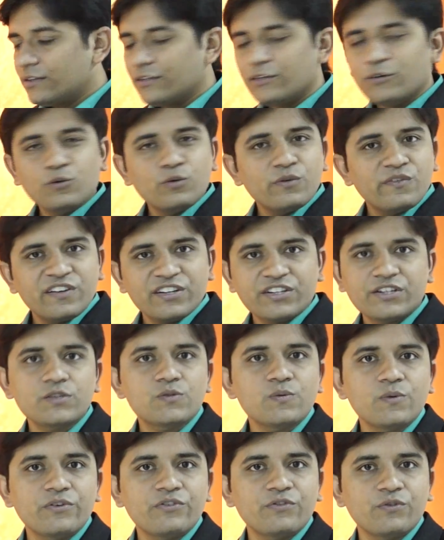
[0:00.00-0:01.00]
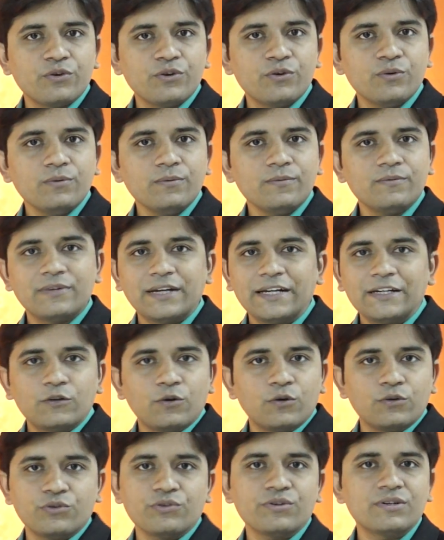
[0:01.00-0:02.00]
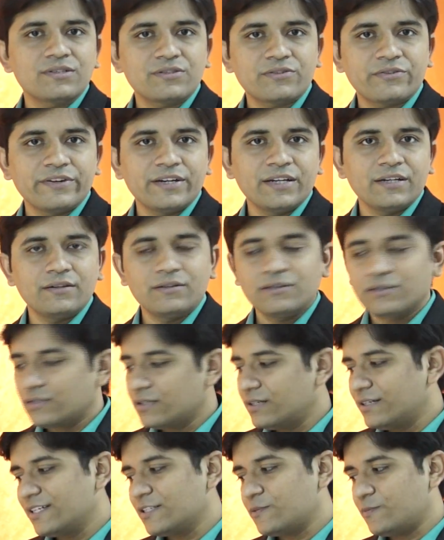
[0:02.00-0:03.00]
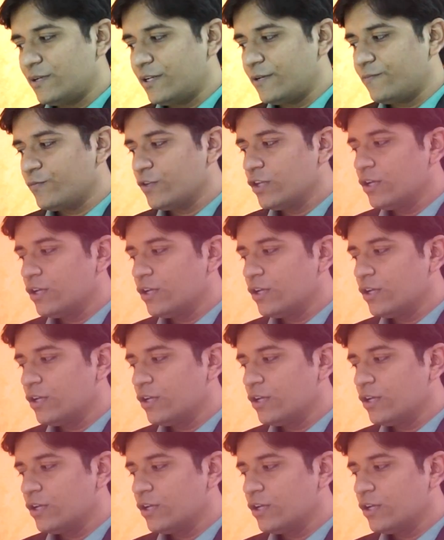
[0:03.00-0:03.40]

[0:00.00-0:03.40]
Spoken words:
the notifications would show you right onto your screen display.